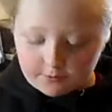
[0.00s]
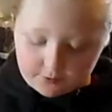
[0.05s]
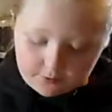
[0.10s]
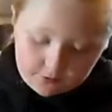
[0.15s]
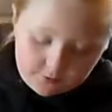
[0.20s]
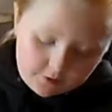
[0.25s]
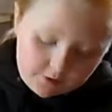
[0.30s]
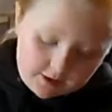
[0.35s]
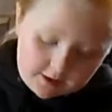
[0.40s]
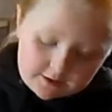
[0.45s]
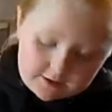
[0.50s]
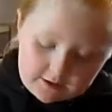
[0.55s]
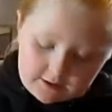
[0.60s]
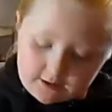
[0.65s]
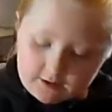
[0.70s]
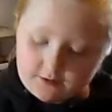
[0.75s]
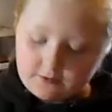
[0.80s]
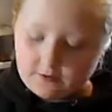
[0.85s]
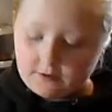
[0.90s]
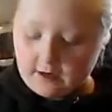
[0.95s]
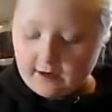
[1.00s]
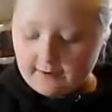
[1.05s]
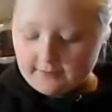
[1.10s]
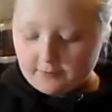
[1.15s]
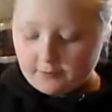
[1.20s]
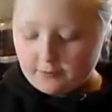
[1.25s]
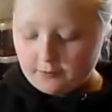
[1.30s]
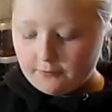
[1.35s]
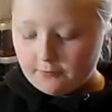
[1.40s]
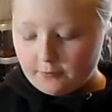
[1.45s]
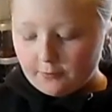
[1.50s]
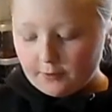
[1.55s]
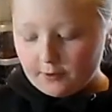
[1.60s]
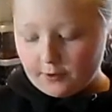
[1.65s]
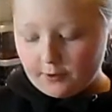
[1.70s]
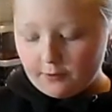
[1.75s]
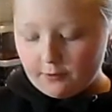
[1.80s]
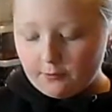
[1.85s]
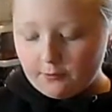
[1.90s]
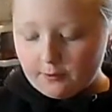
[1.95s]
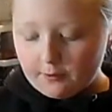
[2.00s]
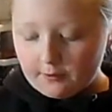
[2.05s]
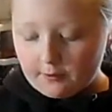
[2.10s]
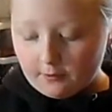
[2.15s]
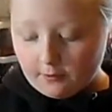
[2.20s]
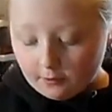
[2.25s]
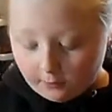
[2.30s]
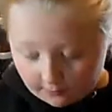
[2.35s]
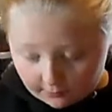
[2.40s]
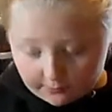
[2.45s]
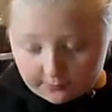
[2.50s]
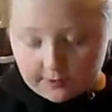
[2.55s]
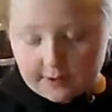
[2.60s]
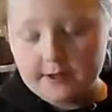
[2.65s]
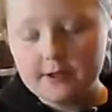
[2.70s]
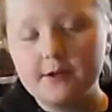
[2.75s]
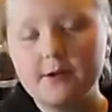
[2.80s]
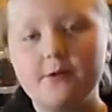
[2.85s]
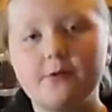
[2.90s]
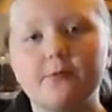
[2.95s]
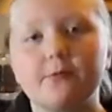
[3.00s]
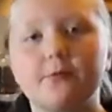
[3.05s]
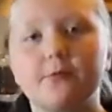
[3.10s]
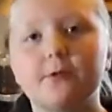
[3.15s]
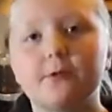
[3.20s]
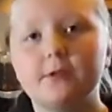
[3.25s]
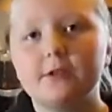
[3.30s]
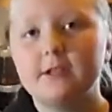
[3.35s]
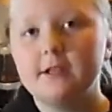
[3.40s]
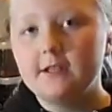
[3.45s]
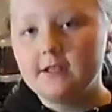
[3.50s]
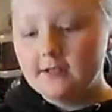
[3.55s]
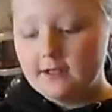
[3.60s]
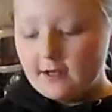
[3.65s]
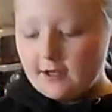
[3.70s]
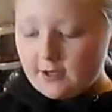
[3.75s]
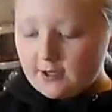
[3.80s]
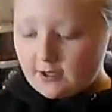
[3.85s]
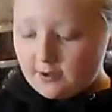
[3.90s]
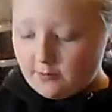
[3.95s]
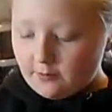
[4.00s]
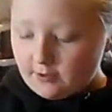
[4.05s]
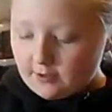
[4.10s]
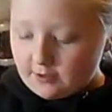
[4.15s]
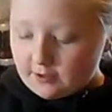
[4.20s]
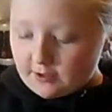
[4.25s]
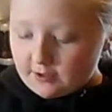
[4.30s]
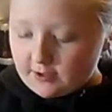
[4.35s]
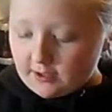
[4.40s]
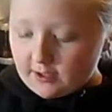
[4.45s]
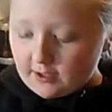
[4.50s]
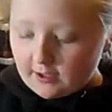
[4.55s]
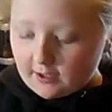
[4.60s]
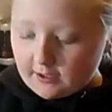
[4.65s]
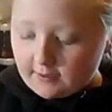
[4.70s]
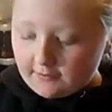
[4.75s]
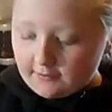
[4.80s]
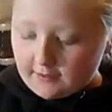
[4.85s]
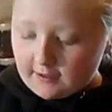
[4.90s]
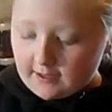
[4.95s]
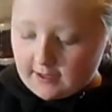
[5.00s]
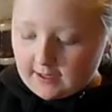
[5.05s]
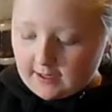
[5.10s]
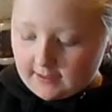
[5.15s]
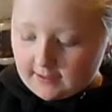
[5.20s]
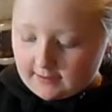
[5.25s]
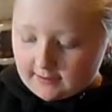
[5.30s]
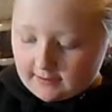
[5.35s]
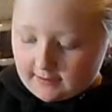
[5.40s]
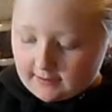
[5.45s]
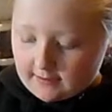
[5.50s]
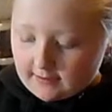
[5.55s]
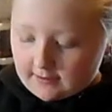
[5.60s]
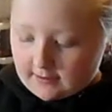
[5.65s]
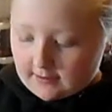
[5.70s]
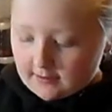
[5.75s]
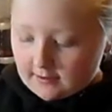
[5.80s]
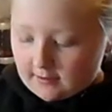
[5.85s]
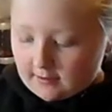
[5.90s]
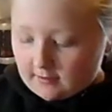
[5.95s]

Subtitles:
roll, since after you've already rolled it, you want to just cut off the ends